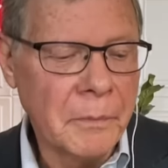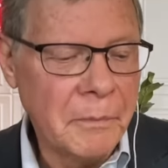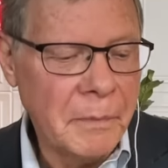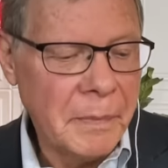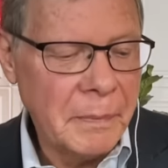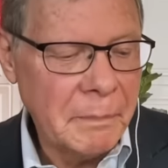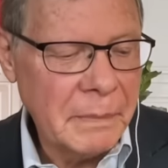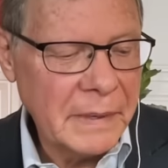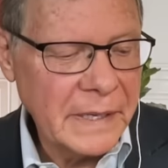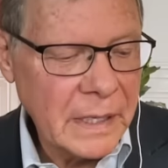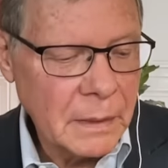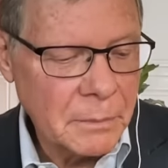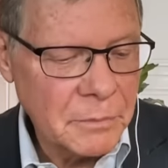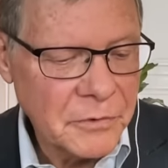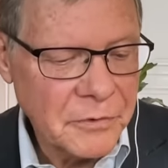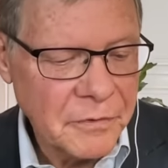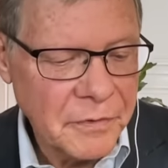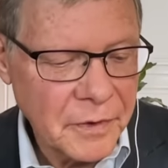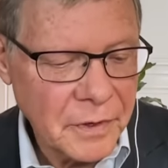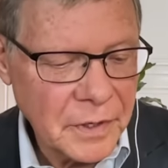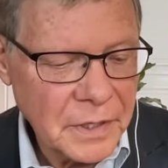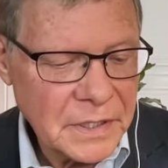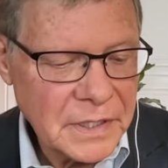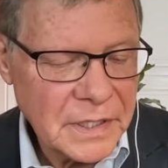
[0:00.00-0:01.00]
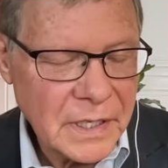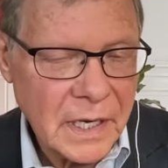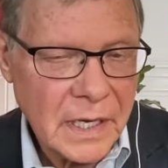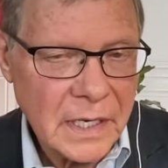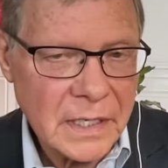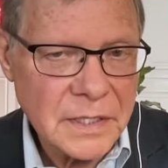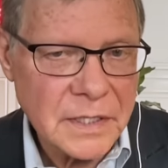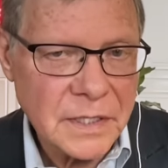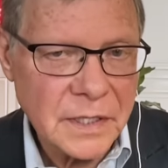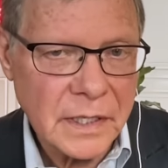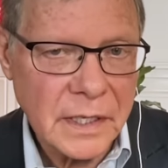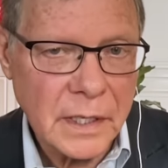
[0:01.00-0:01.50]
Becomes very
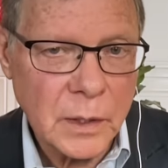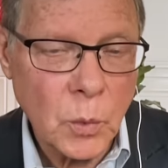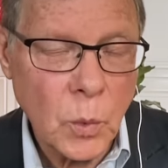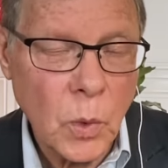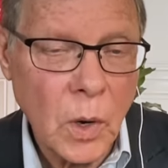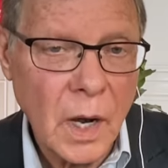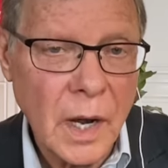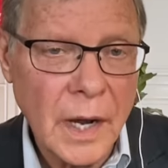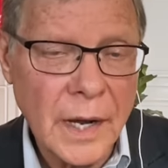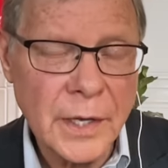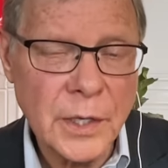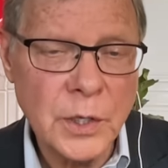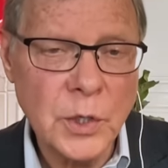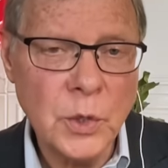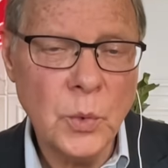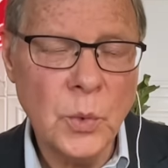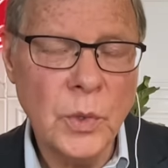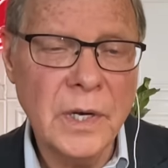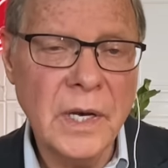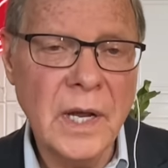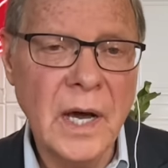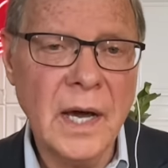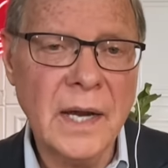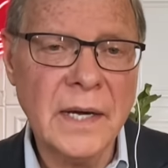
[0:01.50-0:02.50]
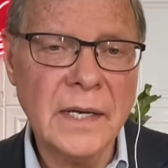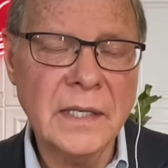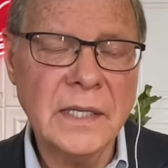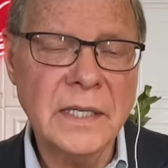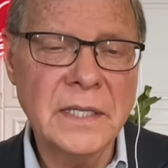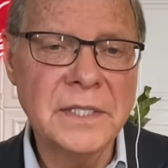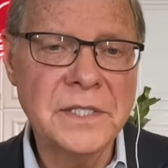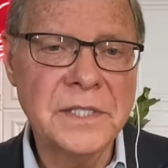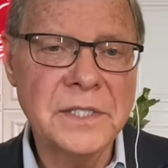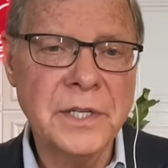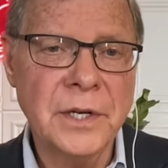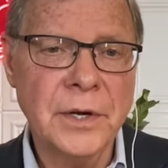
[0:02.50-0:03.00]
toxic, and why you would not
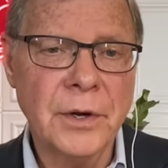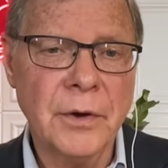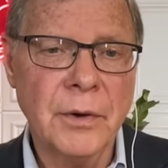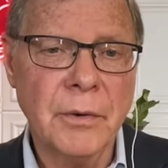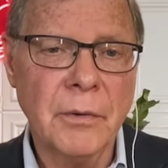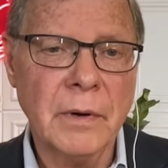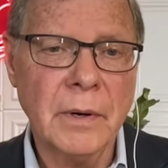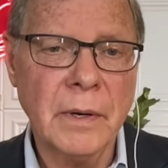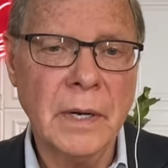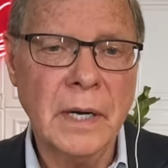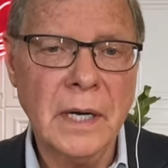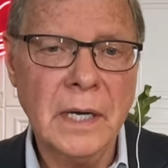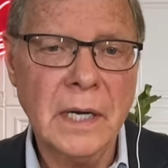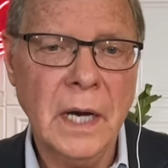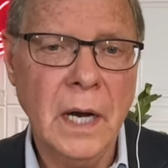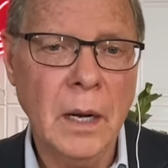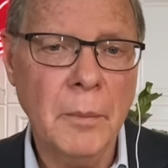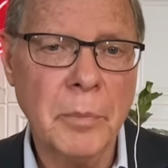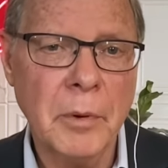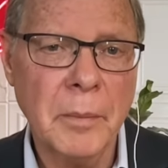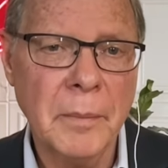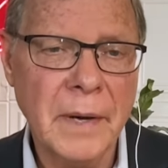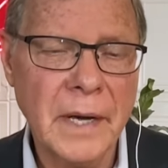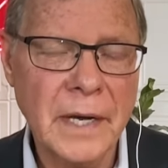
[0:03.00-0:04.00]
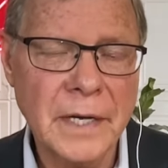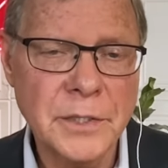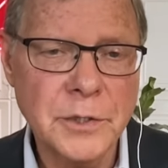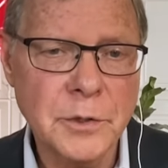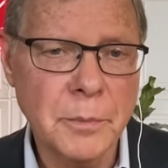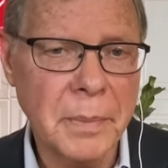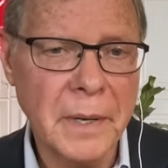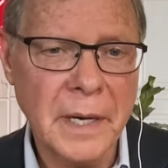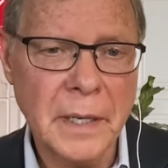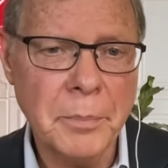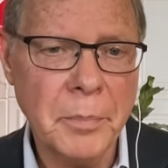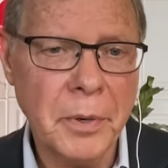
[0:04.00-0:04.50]
consider uh, compromise or
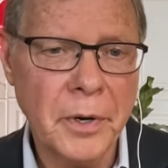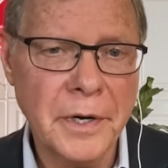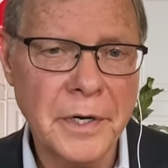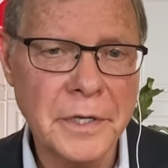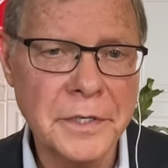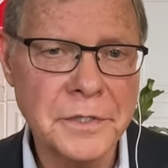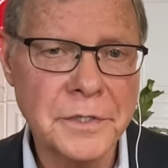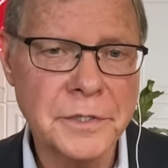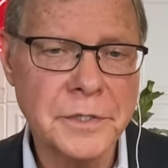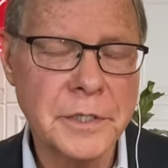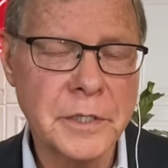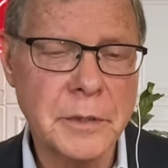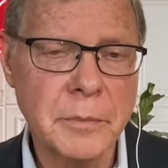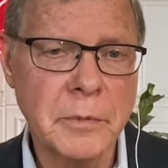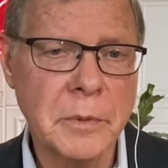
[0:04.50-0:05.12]
bipartisanship to